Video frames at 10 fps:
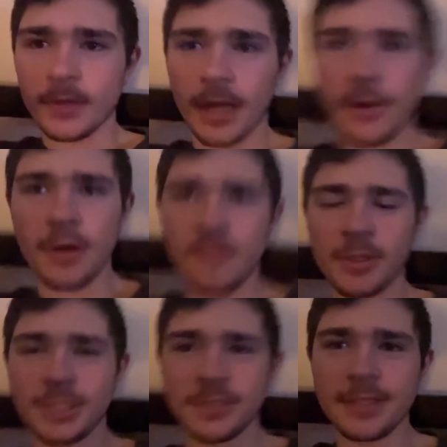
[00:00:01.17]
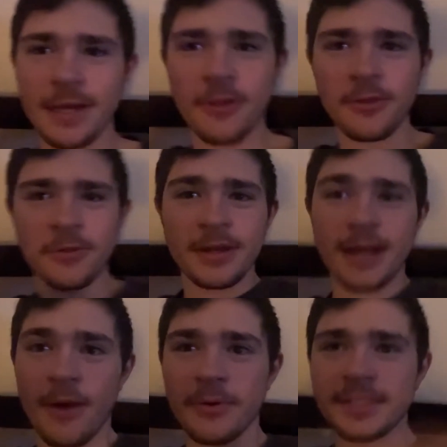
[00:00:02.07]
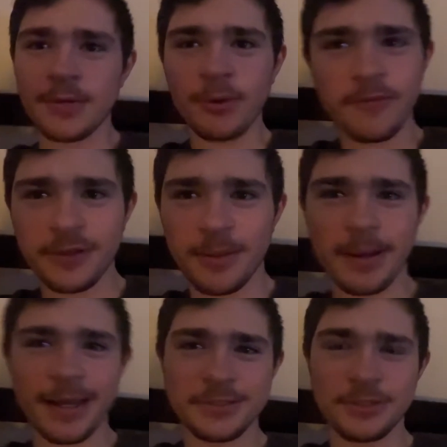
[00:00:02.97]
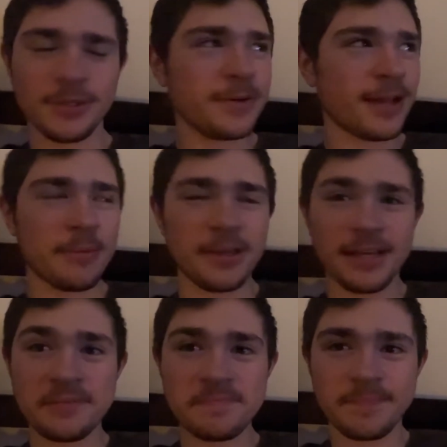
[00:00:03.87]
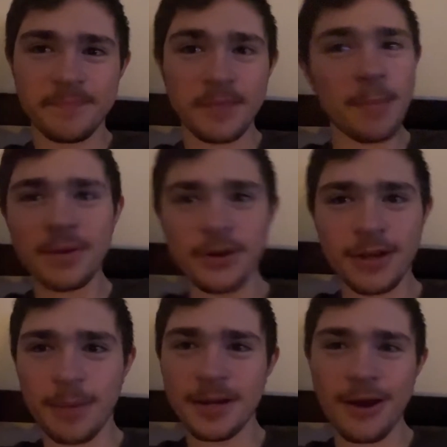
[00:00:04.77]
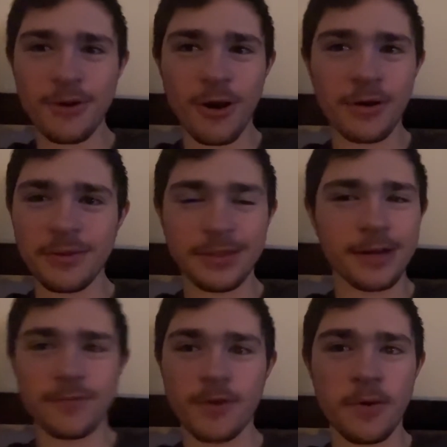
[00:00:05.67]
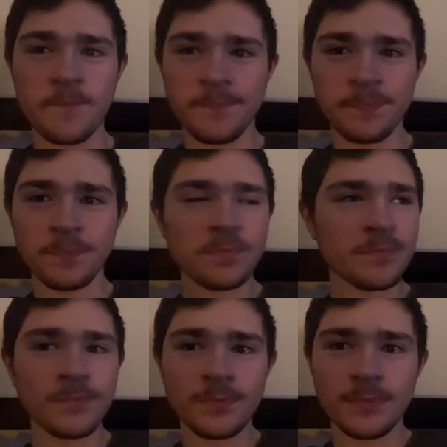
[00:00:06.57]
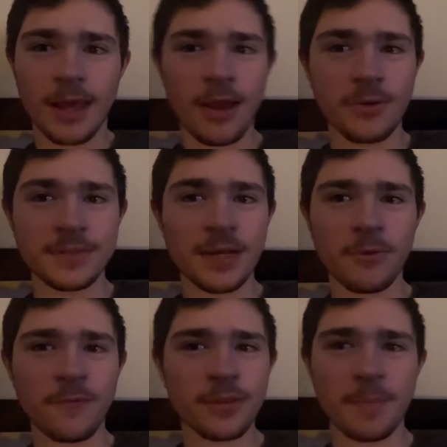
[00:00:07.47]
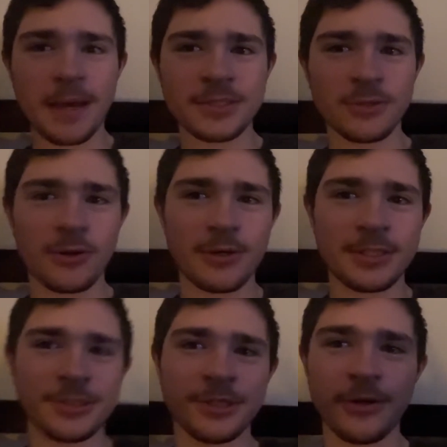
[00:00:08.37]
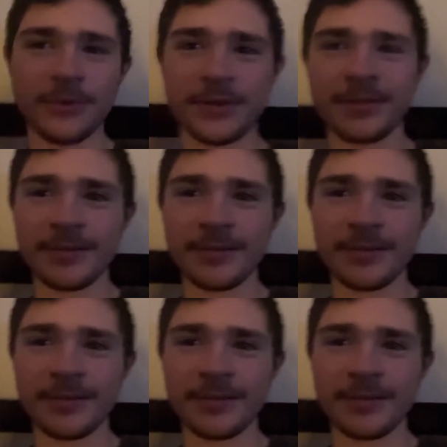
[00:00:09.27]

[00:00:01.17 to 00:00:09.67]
I don't have much to say other than how is that roughing the passer? I mean, I'm here coming out, calling out the NFL. How is that roughing the passer on Chris Jones?